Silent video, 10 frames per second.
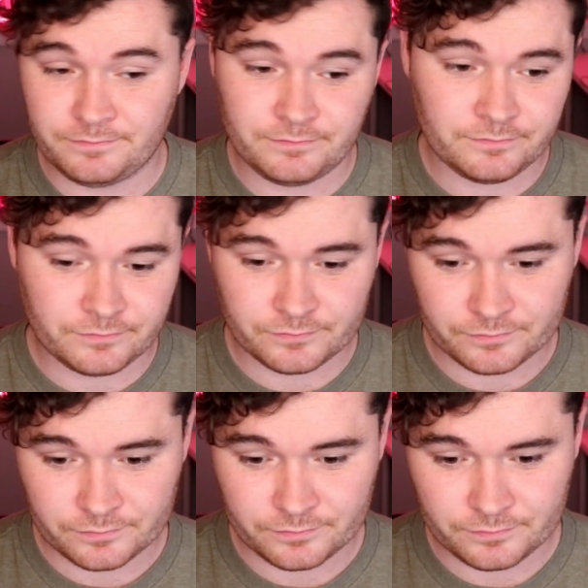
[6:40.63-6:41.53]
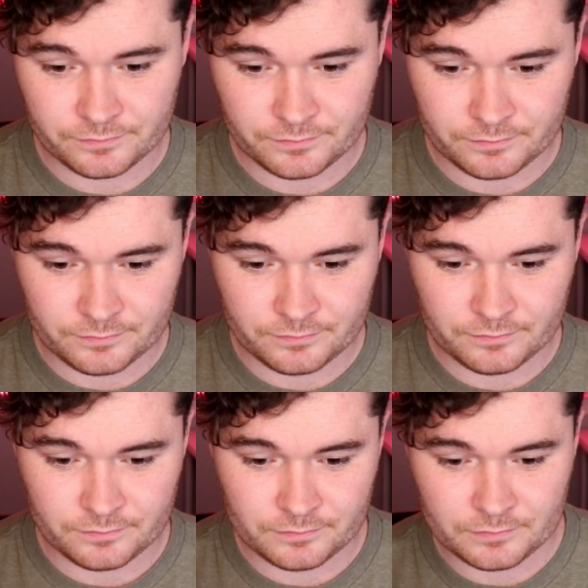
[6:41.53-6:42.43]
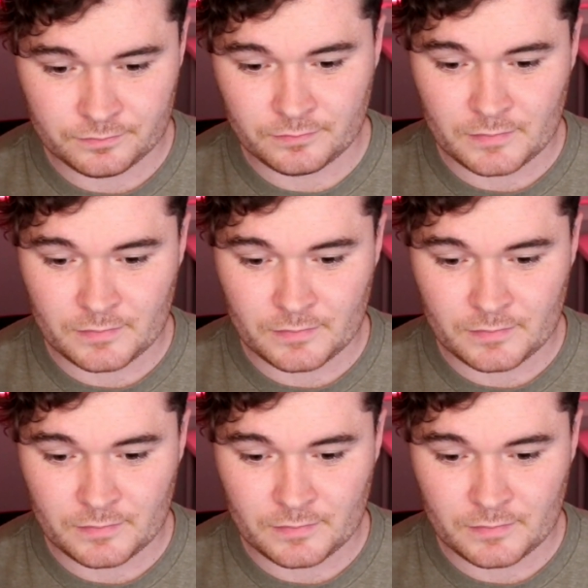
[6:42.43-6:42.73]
(no one is talking)